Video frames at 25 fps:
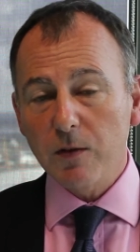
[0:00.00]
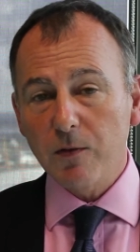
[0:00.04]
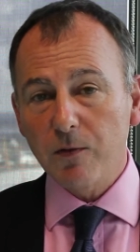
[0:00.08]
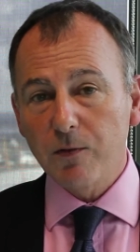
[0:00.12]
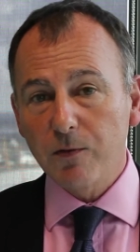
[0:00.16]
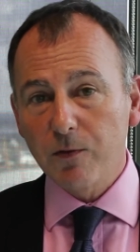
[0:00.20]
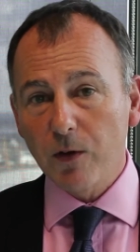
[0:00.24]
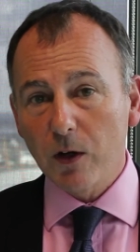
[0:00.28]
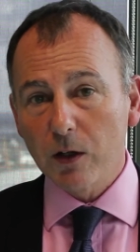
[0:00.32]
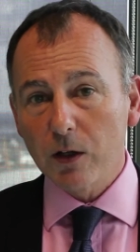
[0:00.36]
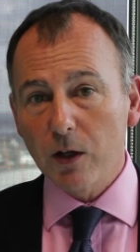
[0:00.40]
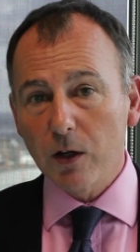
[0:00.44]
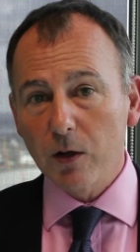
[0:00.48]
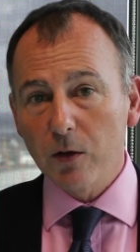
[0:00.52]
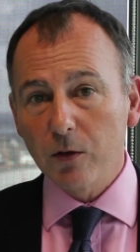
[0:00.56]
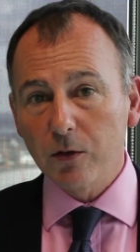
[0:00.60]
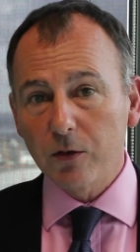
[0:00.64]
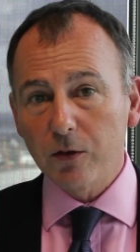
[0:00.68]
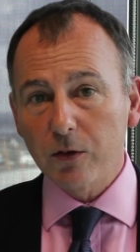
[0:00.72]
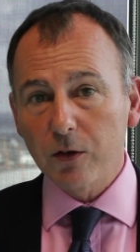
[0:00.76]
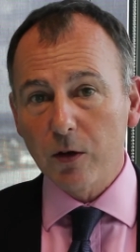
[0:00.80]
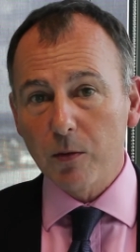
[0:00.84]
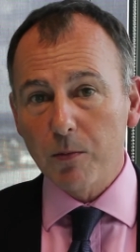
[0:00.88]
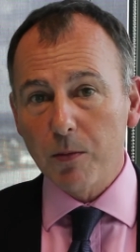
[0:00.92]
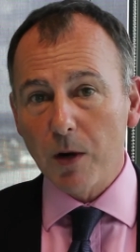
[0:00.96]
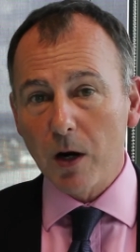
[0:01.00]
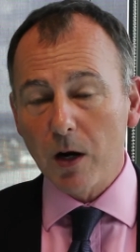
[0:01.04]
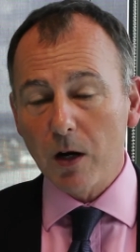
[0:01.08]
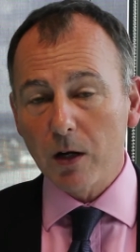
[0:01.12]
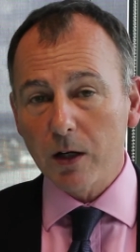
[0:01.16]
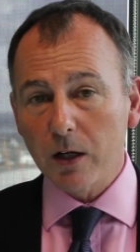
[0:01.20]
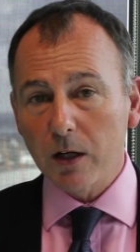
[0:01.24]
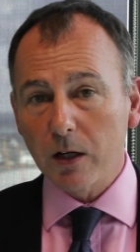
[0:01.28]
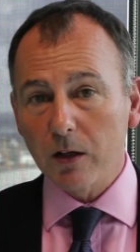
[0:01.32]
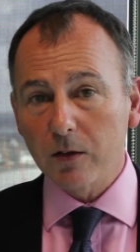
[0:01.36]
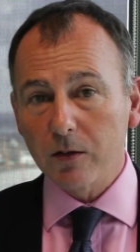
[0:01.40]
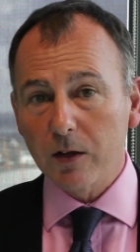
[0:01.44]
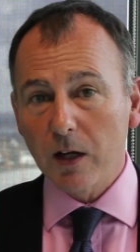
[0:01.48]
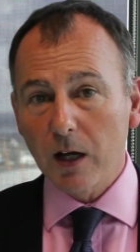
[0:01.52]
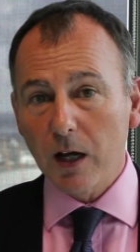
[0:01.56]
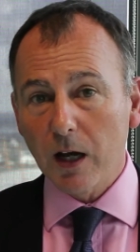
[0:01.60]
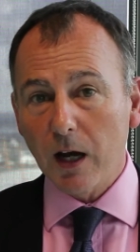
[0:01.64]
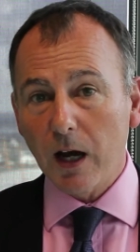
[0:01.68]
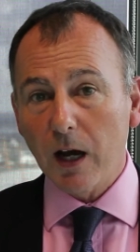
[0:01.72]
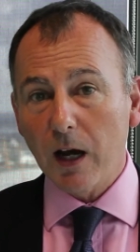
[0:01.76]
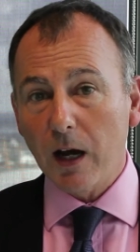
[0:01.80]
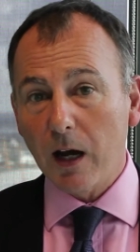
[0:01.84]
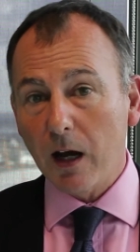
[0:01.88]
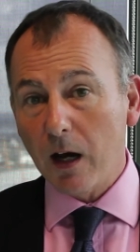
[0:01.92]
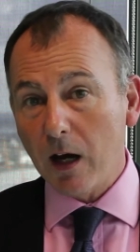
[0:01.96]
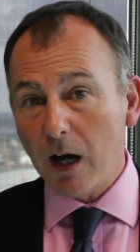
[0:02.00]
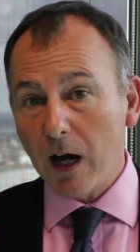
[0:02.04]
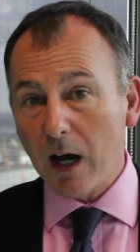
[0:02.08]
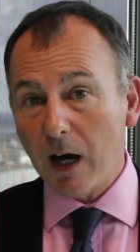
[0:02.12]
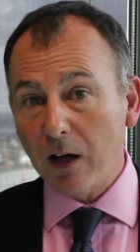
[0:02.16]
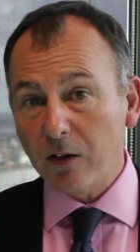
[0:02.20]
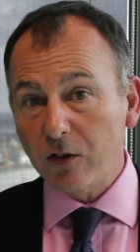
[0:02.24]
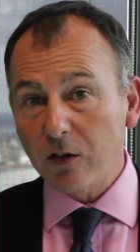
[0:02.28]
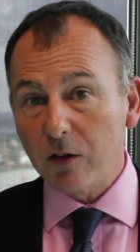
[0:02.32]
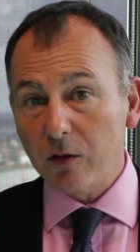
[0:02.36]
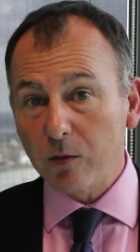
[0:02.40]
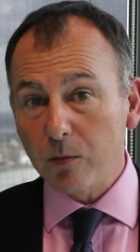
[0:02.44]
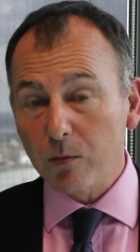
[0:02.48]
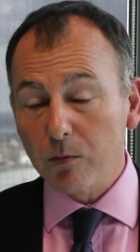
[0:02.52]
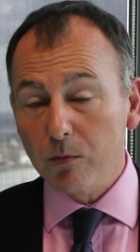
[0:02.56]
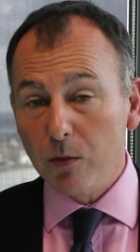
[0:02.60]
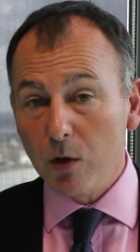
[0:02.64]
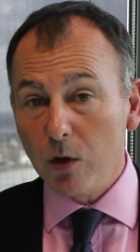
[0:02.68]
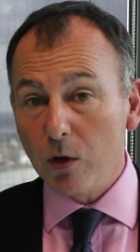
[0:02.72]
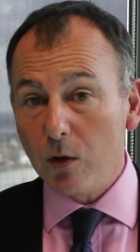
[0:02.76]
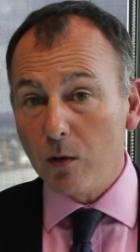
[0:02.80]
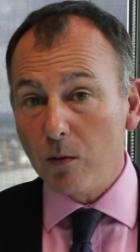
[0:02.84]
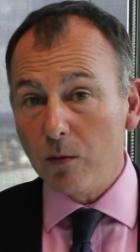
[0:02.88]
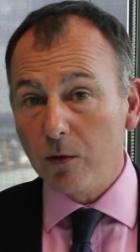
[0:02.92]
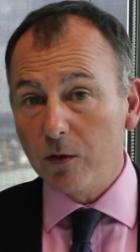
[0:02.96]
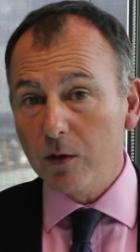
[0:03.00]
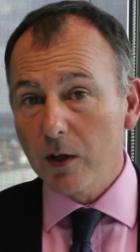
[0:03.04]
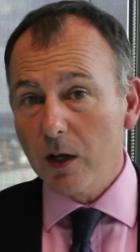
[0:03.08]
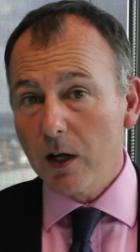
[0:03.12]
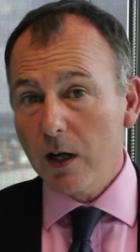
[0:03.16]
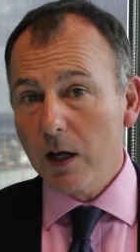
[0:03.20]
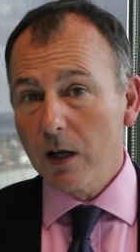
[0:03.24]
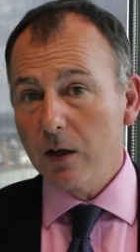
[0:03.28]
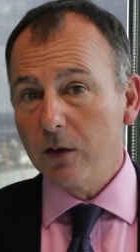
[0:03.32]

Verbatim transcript: follows the market uh, as it moves.